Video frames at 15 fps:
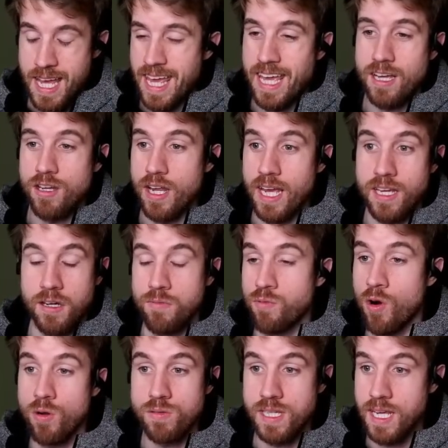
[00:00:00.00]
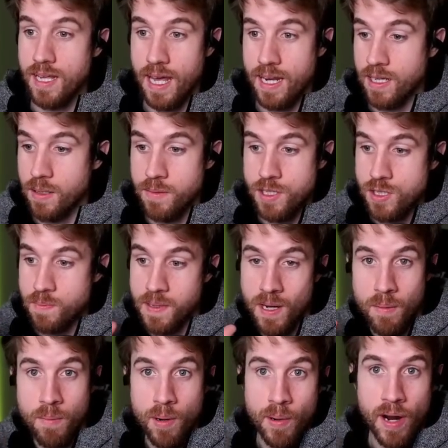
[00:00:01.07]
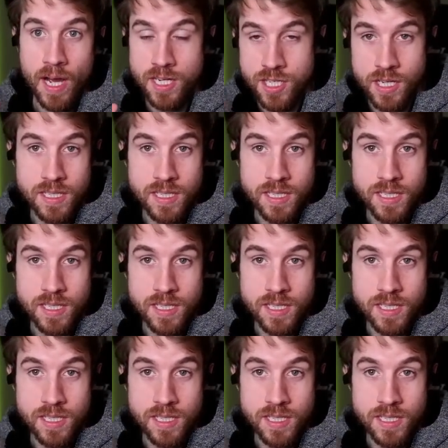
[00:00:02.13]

it could rotate and it could just be a Mirage.